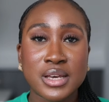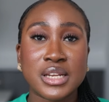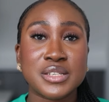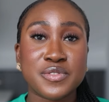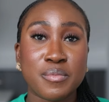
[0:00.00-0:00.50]

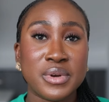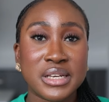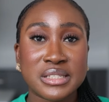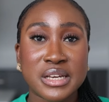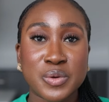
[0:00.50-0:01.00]
It is
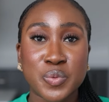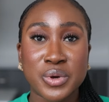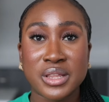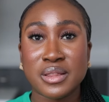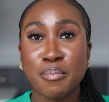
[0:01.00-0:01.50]
formulated
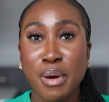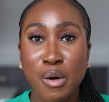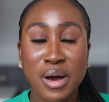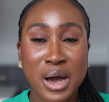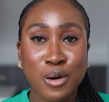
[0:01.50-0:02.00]
with
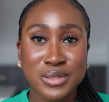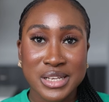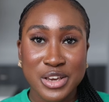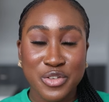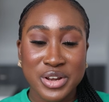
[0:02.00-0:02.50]

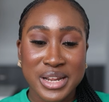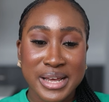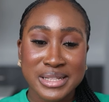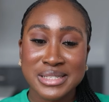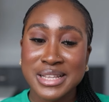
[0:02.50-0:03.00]
powerhouse
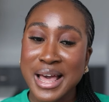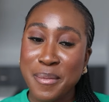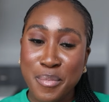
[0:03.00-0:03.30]
ingredients,